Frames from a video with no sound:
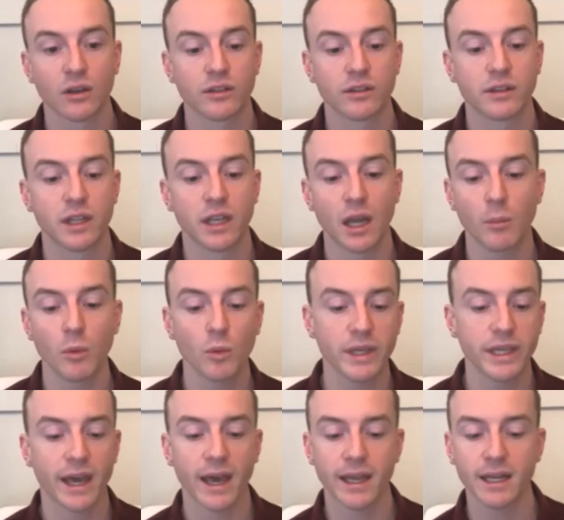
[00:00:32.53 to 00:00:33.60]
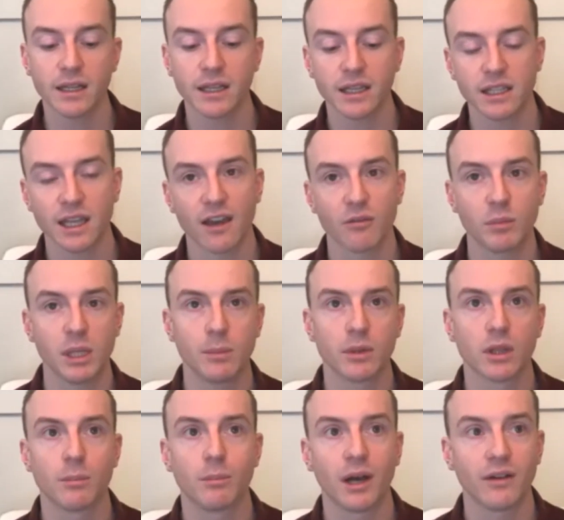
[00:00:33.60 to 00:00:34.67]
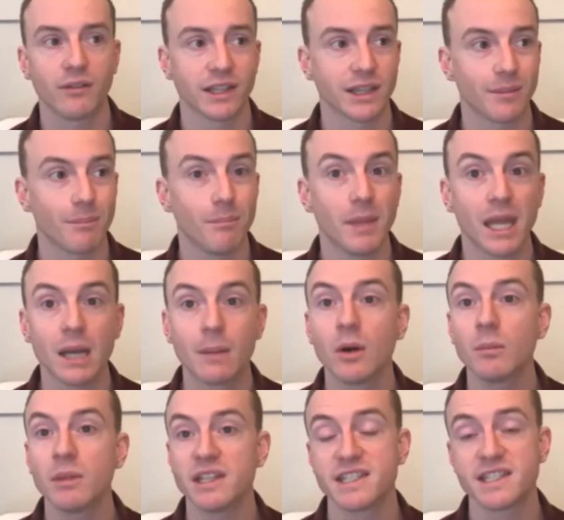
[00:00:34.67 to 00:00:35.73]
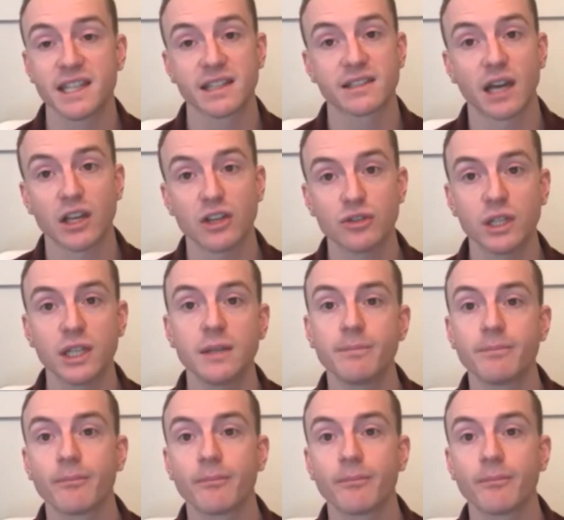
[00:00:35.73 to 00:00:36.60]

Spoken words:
The number we kind of like to have people above at the minimum is 600.